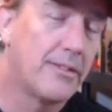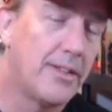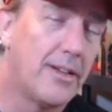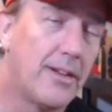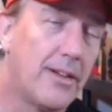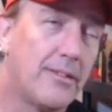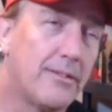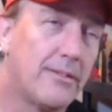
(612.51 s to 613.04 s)
you
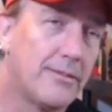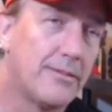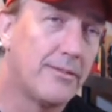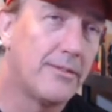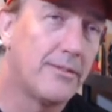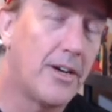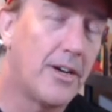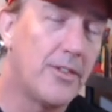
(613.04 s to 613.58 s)
know,
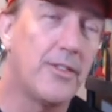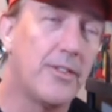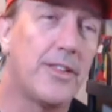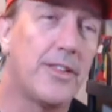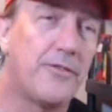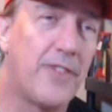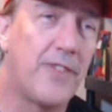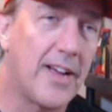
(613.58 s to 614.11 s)
other than
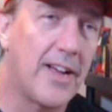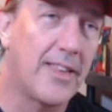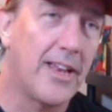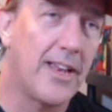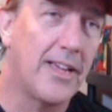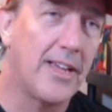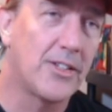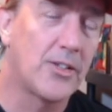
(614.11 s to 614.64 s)
the fact that
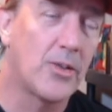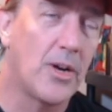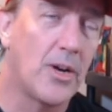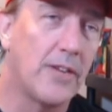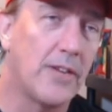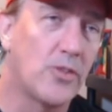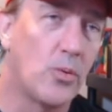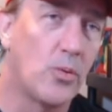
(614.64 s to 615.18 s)
I had to
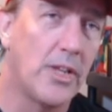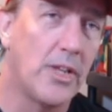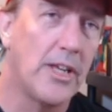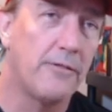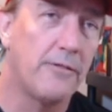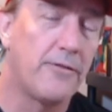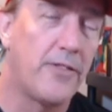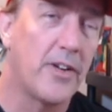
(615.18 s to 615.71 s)
drive
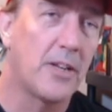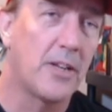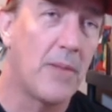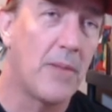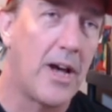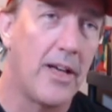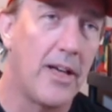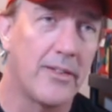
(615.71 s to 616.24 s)
28 fucking
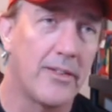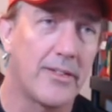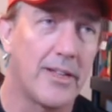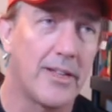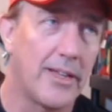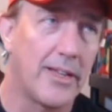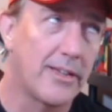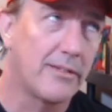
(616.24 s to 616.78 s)
miles
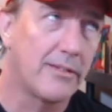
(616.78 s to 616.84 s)
at like